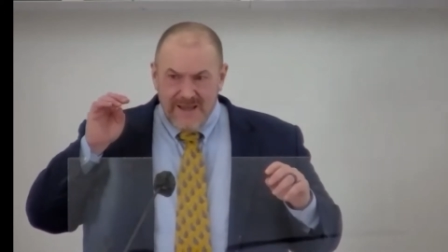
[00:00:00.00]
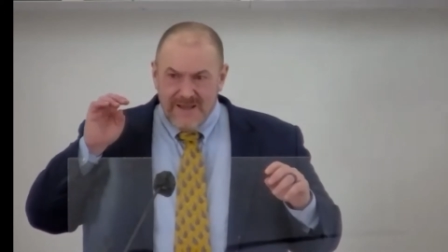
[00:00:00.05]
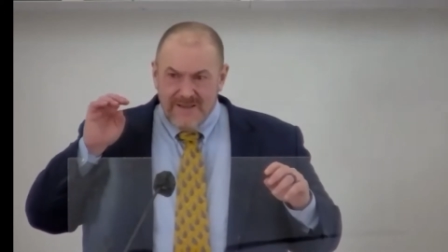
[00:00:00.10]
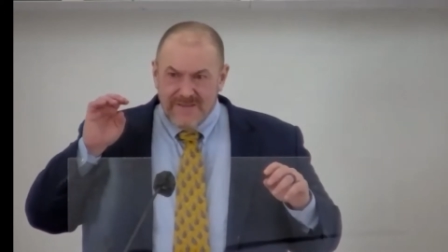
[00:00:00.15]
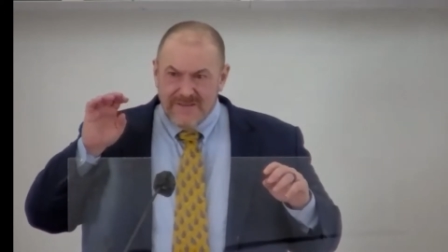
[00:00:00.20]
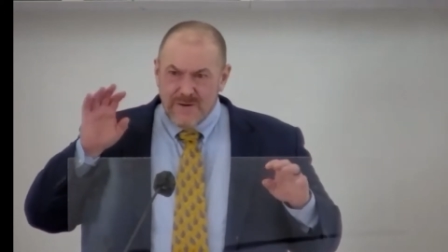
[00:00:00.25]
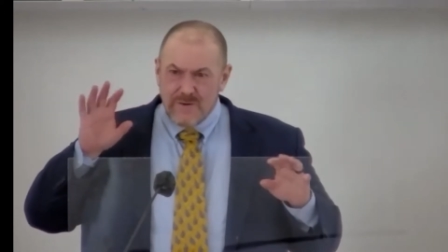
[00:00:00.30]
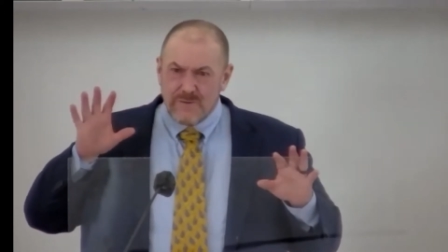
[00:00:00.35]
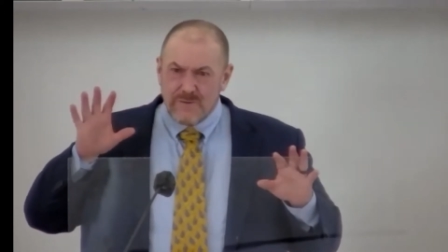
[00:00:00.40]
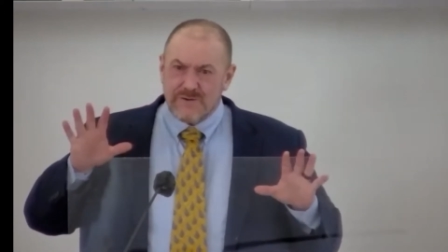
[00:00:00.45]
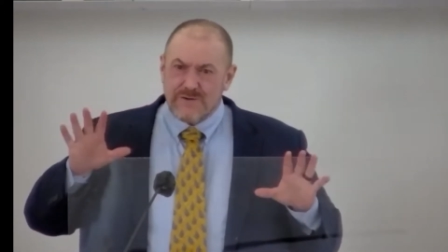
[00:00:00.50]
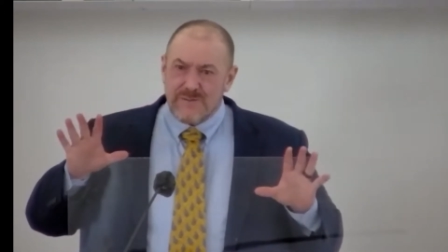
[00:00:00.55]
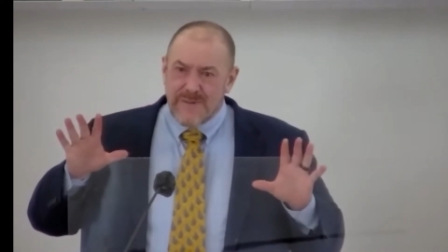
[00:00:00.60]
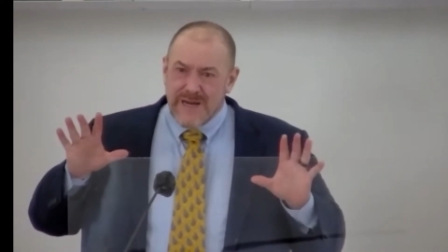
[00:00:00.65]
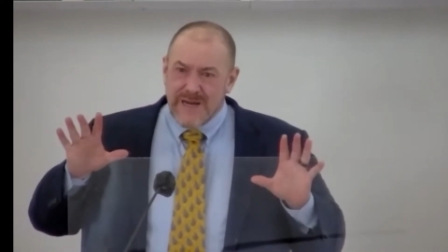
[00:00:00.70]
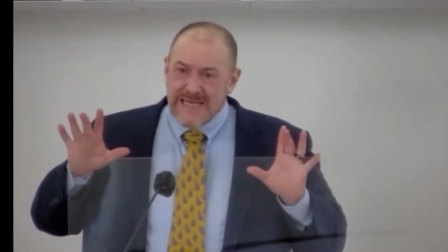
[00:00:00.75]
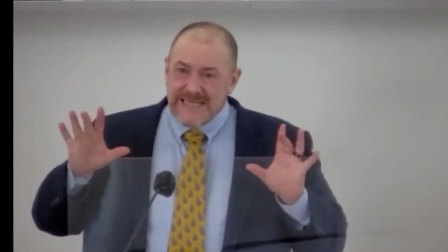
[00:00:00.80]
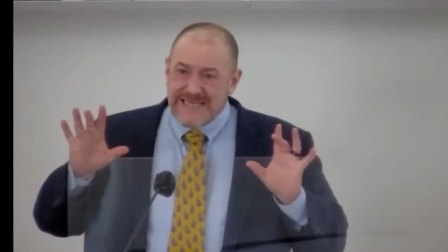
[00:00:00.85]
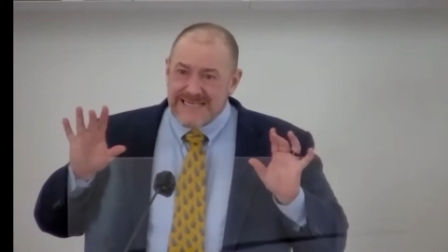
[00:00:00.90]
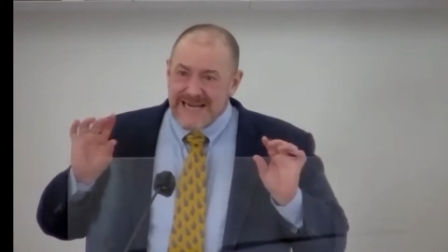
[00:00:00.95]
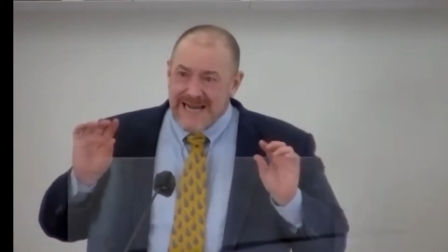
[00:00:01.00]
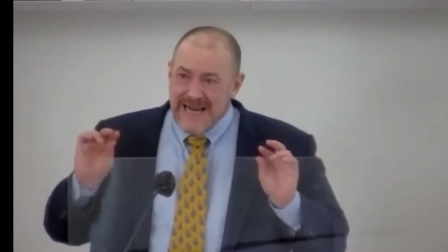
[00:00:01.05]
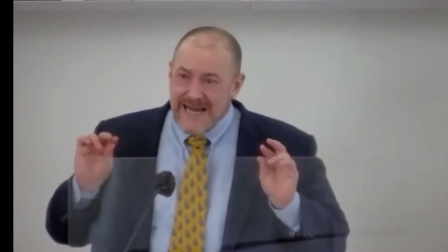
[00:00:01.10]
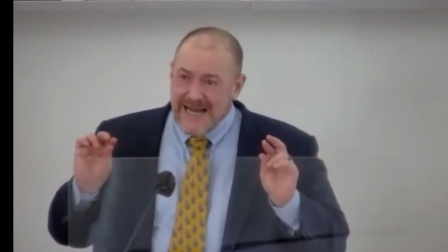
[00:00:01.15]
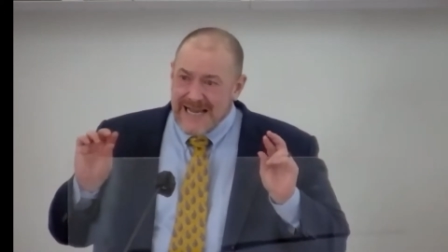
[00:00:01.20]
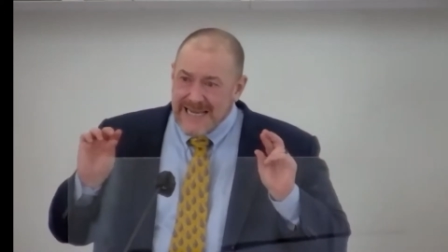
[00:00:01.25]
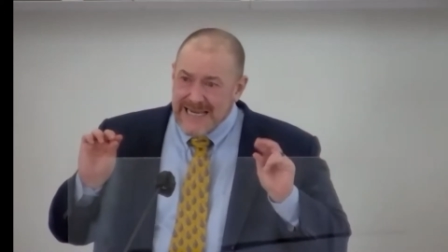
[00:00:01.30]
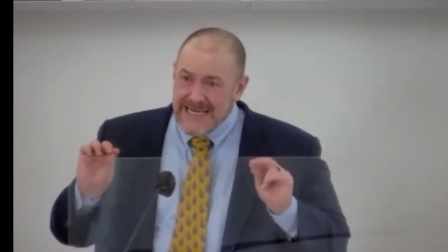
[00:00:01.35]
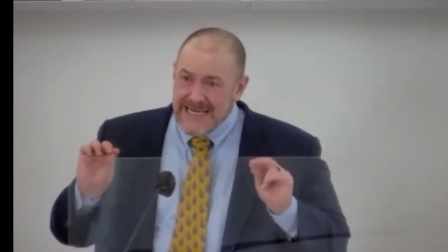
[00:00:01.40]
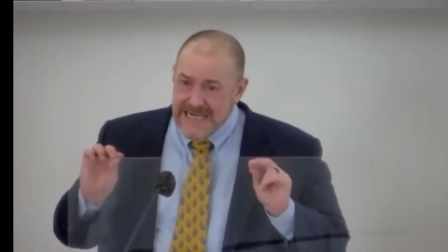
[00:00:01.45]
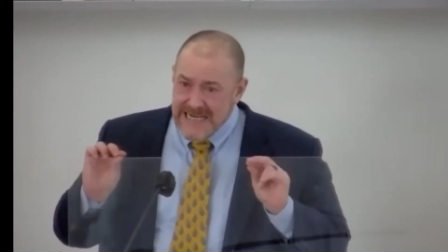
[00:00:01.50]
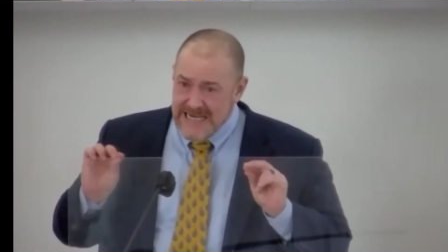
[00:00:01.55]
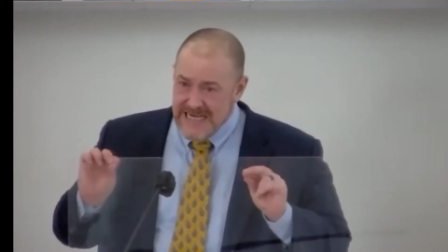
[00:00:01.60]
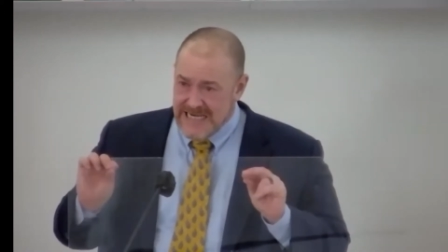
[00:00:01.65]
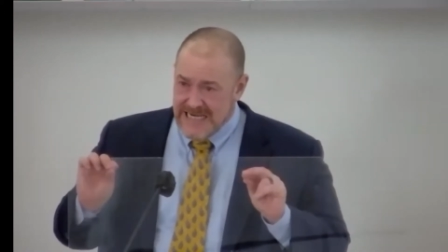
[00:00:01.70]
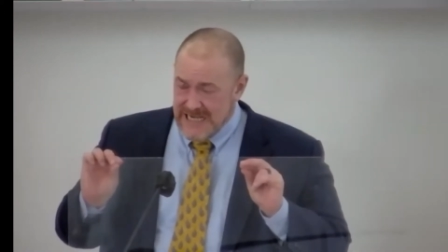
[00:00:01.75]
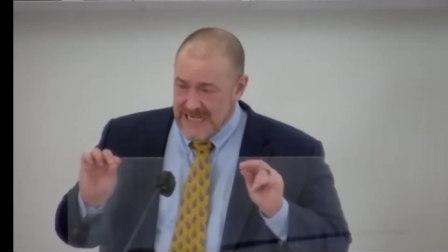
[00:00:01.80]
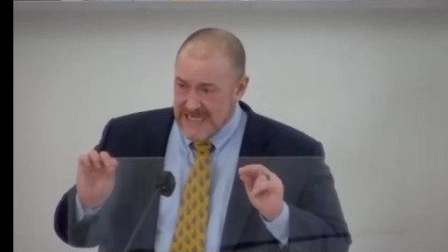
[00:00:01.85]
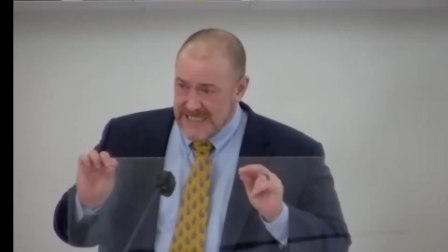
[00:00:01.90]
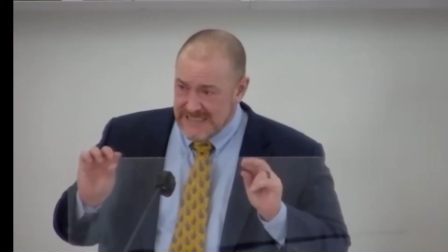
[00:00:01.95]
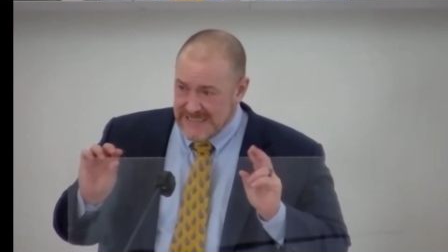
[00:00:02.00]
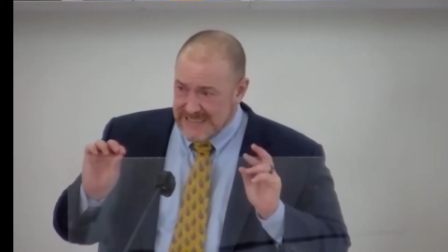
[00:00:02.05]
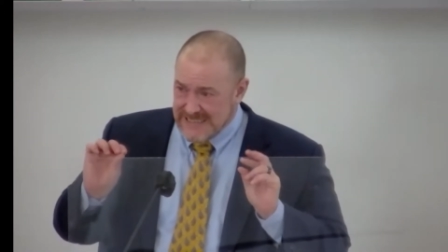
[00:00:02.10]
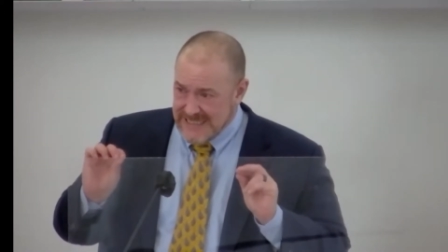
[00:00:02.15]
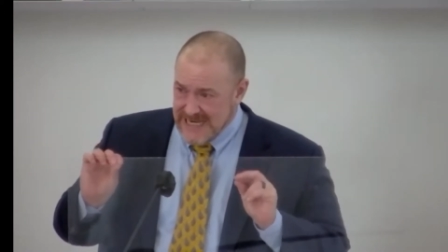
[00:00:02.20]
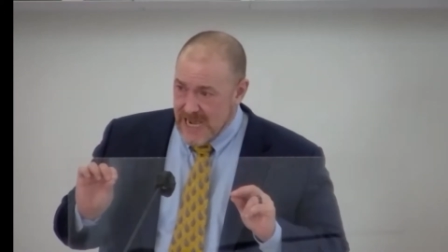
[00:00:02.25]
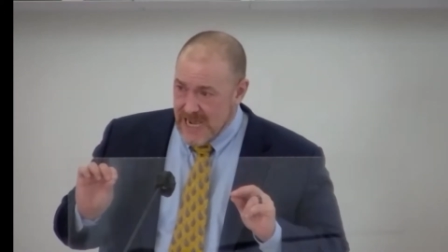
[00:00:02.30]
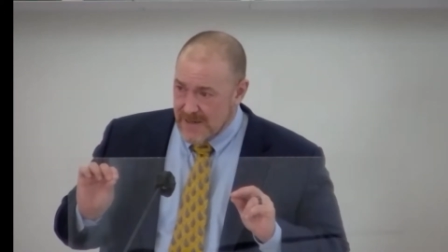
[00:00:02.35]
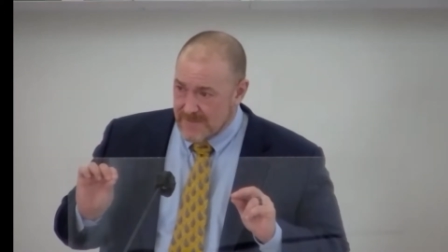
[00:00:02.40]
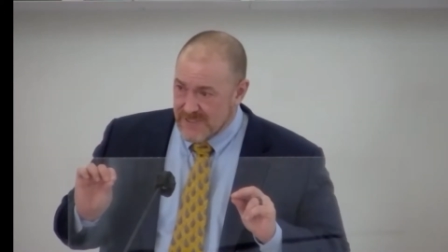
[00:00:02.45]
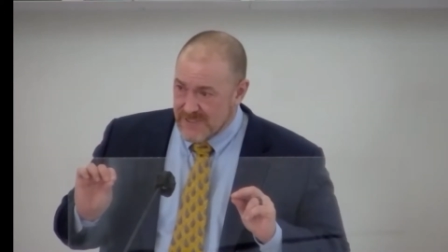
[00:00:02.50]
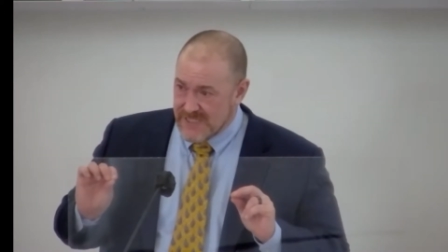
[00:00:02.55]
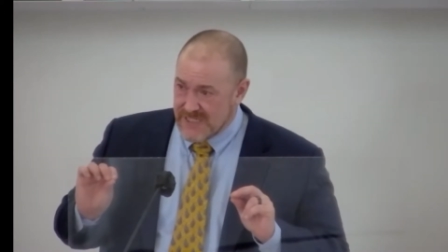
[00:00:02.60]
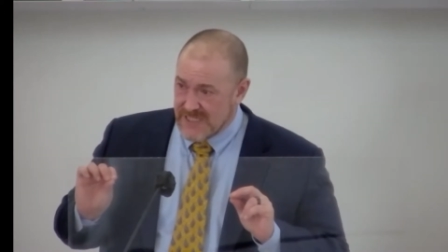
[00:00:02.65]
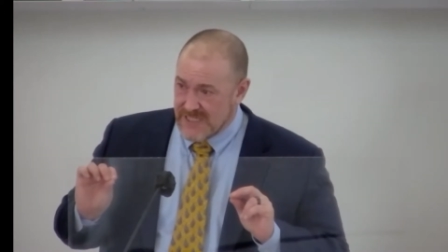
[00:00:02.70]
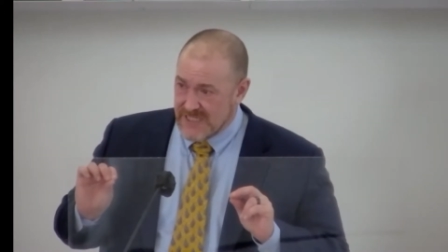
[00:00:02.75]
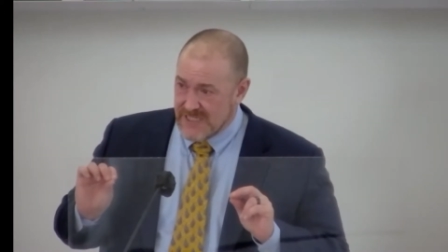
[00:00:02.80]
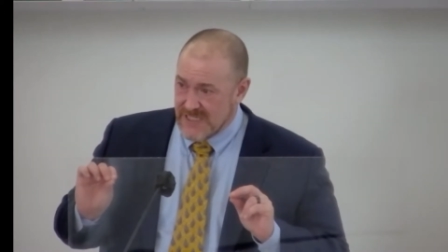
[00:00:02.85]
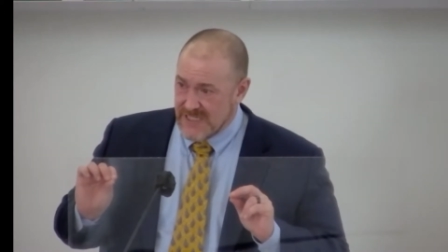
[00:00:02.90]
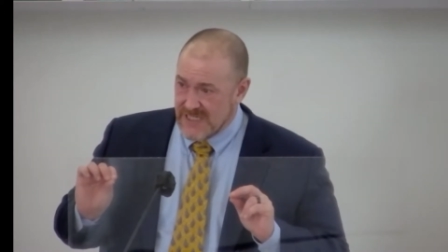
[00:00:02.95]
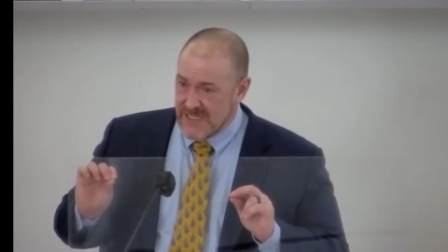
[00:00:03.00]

Those were my tiny steps